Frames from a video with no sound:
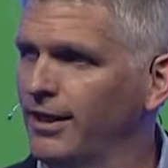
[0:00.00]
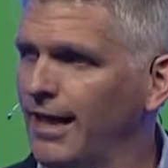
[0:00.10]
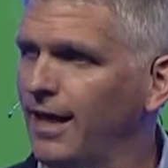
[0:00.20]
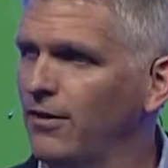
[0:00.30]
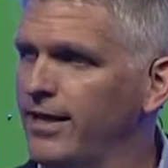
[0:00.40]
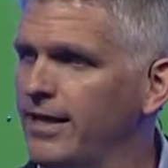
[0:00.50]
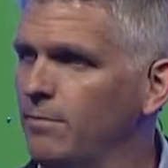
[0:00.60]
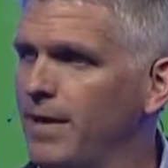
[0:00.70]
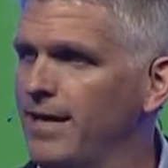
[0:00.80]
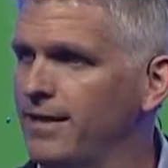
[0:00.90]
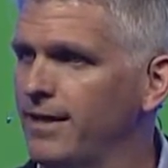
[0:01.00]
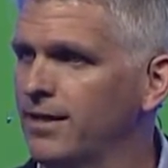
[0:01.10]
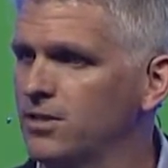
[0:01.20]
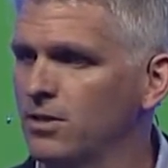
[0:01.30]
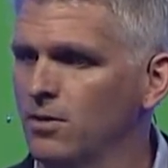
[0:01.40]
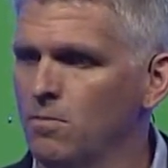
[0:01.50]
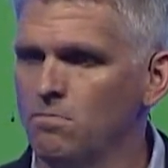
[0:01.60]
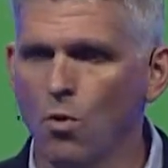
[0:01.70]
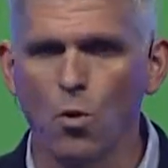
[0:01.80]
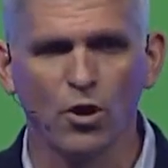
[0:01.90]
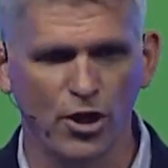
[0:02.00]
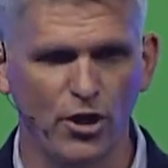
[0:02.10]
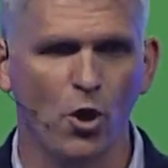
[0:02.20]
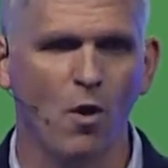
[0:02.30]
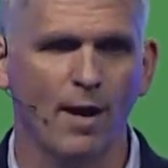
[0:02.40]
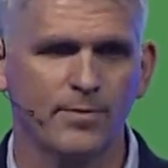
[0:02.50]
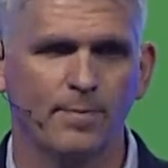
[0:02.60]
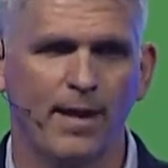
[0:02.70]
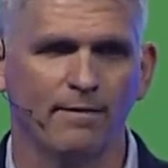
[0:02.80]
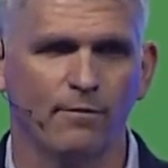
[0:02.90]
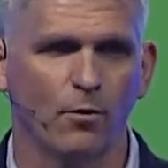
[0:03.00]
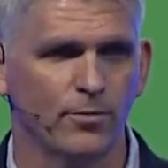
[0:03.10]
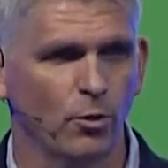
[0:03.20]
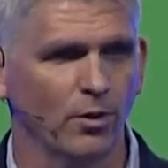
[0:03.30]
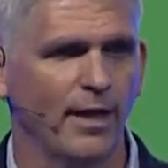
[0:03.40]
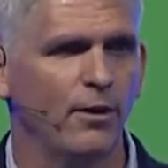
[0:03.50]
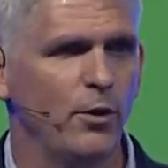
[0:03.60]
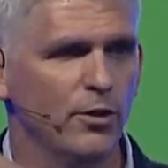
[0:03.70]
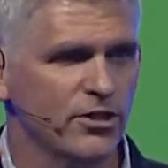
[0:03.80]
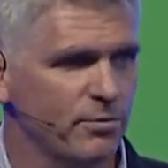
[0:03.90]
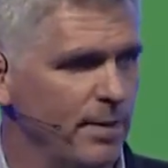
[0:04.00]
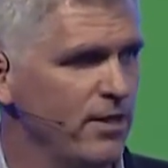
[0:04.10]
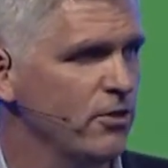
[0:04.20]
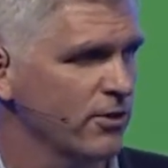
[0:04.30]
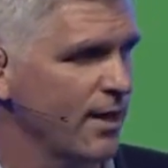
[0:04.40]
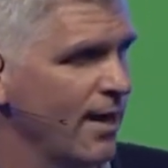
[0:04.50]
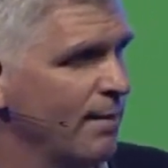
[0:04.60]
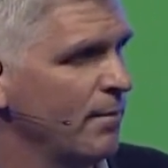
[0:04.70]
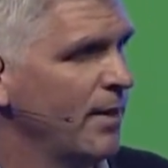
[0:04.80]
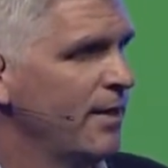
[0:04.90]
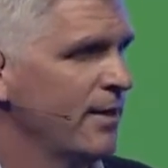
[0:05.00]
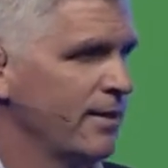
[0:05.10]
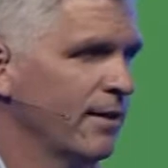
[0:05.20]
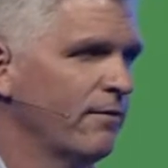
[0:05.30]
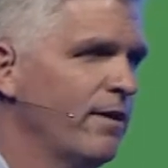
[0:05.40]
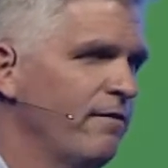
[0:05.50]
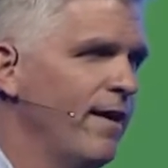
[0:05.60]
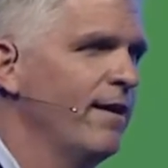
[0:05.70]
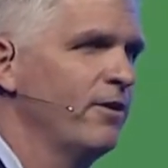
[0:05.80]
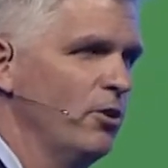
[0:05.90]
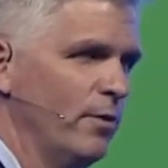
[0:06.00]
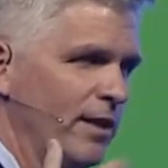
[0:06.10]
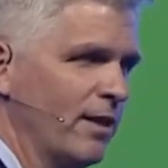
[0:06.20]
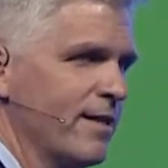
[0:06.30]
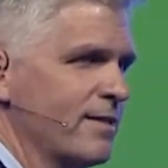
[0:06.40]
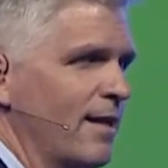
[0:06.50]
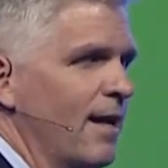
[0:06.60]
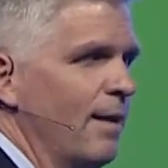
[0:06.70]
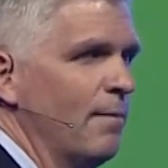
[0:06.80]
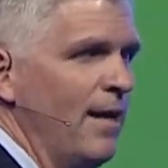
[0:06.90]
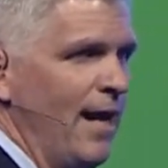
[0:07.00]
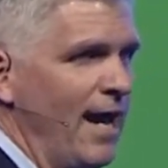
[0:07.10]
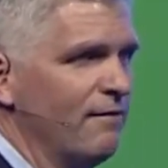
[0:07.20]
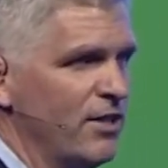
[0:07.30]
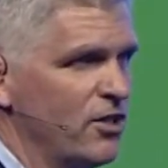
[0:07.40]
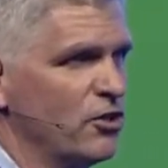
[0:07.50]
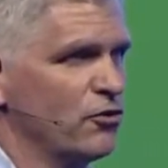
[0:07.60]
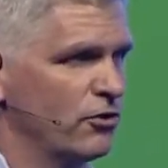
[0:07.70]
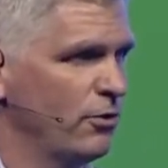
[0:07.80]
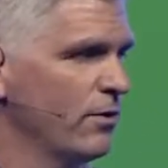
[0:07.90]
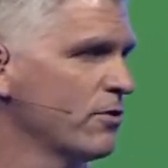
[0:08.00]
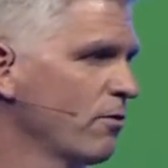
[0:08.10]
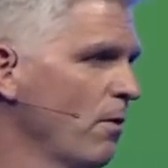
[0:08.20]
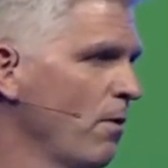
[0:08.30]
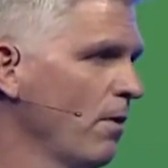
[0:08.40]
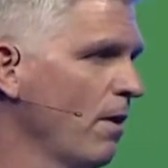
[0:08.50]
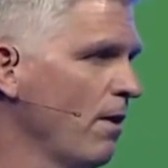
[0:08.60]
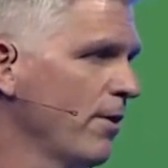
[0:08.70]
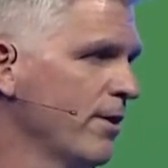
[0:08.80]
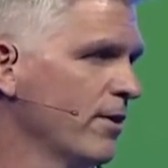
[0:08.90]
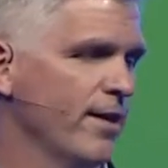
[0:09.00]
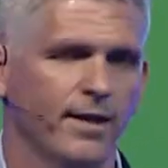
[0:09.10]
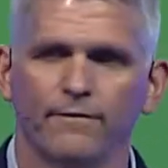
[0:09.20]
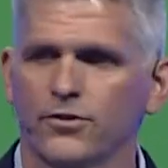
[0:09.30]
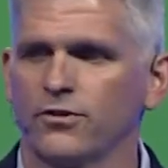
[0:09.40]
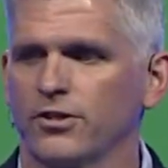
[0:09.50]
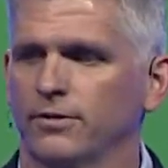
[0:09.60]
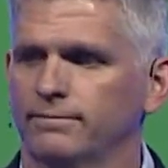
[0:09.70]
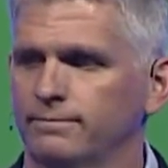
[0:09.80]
at how they can make things more a no-ops platform to allow you to spend your time delivering value and less time having to control all the underlying infrastructure.